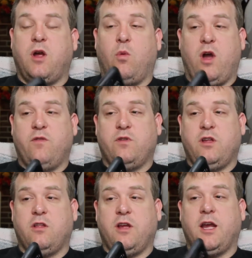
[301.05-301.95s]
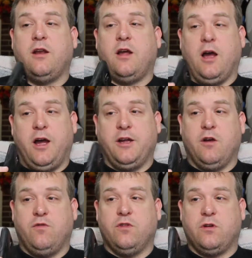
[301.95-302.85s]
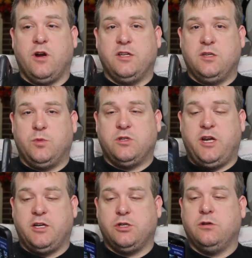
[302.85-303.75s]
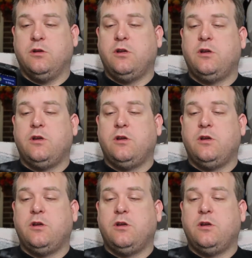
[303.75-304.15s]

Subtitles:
My wife, on the other hand, I go for the crazy protection.